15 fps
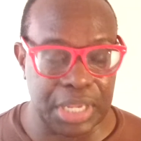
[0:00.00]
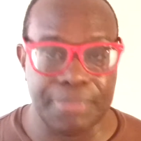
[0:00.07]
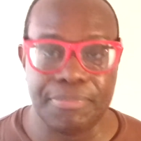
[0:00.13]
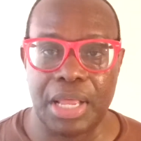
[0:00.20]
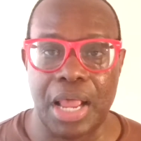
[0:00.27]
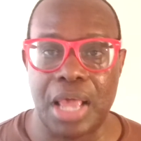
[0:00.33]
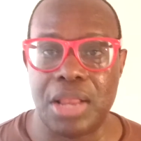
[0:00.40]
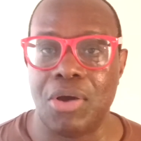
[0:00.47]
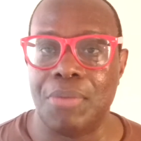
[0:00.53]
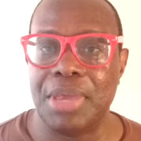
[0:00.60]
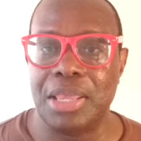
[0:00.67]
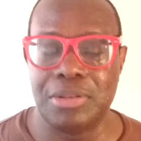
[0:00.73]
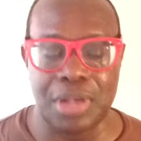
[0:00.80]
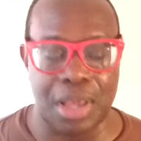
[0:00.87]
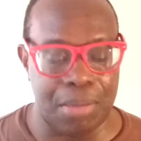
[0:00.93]
and I don't
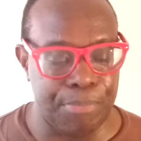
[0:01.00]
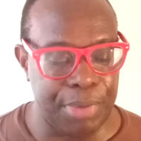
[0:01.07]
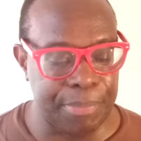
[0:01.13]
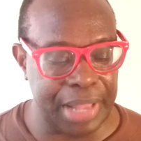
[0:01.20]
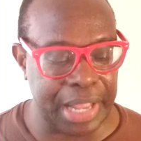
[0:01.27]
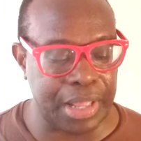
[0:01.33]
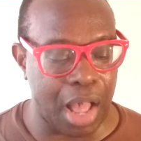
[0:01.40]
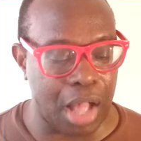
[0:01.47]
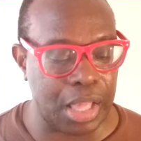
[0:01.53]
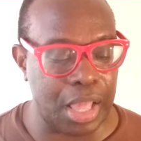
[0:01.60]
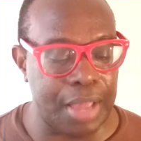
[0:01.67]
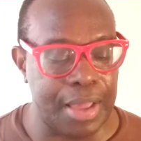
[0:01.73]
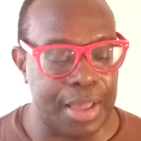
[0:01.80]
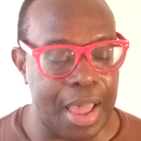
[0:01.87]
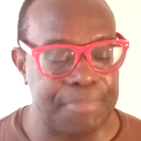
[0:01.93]
mean big black cock,
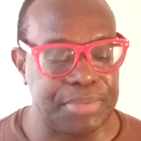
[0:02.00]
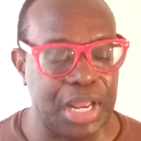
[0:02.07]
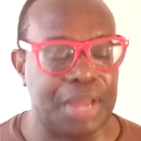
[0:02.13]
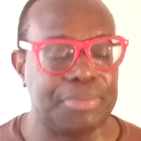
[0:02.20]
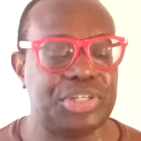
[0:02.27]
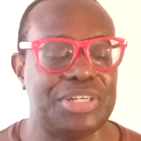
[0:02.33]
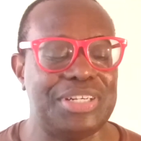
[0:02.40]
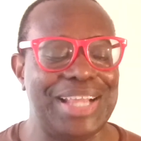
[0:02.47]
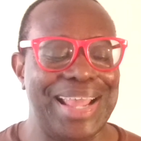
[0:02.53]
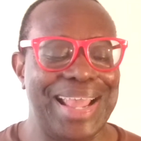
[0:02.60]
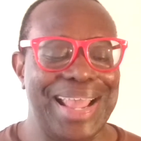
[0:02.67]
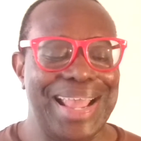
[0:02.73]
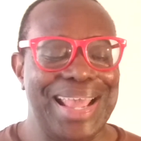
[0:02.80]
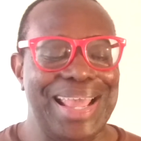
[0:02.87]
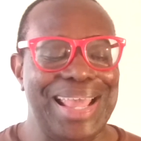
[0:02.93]
adoption
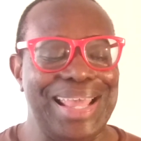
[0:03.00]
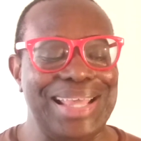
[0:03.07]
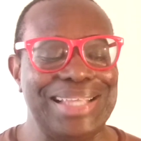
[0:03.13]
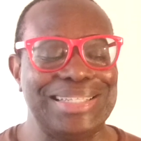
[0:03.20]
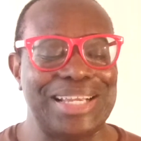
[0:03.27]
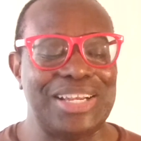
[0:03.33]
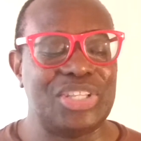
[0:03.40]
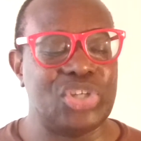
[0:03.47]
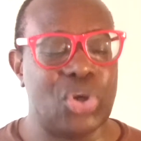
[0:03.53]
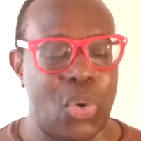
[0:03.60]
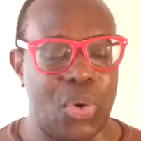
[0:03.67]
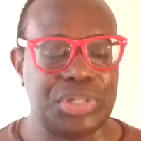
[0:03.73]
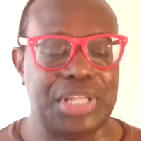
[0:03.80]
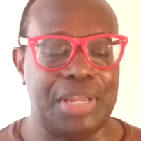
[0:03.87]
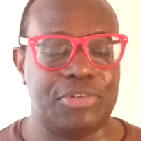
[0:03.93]
is a
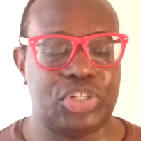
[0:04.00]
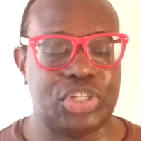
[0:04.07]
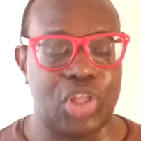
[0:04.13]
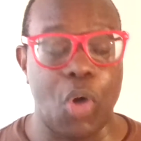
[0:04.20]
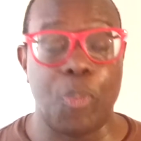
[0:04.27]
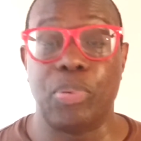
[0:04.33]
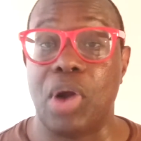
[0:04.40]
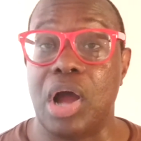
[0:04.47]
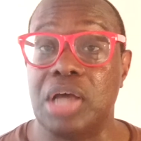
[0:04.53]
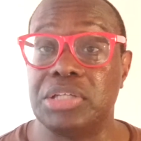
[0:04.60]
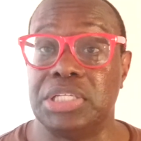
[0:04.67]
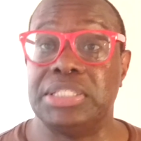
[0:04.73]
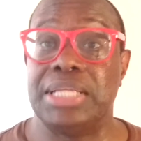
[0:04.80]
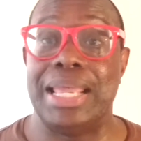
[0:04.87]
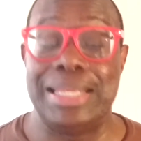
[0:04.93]
notoriously slow
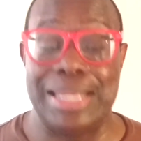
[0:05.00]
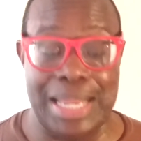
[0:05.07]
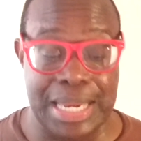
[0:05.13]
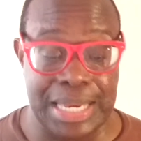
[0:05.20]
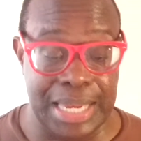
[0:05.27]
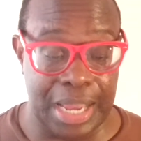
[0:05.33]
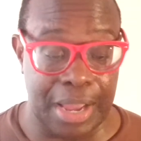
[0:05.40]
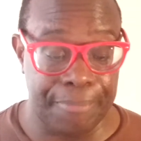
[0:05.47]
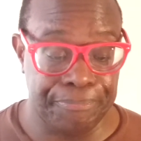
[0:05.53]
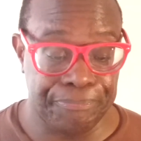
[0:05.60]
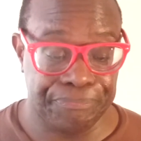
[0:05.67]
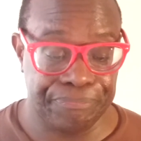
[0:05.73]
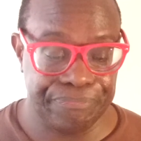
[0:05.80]
process in India.